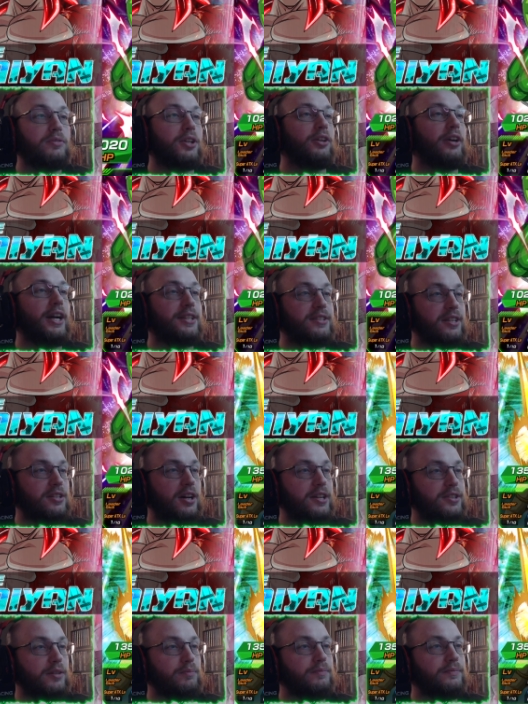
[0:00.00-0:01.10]
Congrats. That's
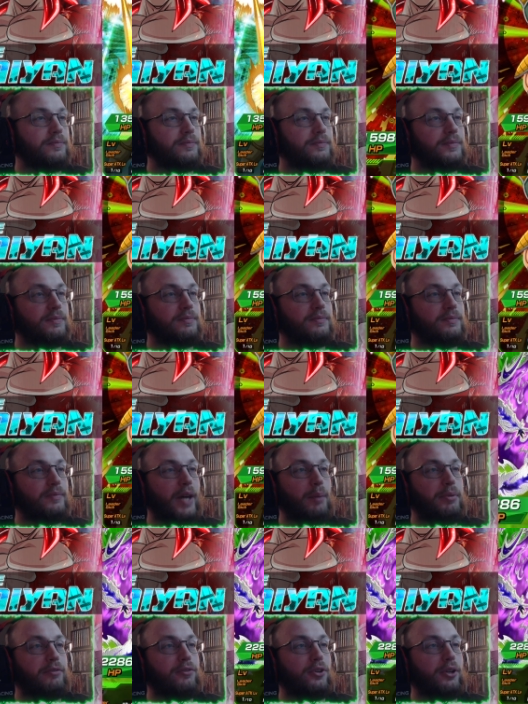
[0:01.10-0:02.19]
awesome. I'm
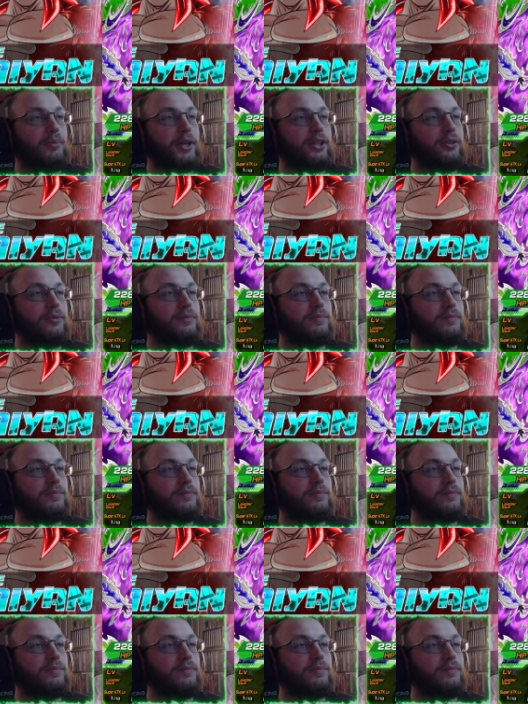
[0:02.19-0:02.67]
happy for you, my dude.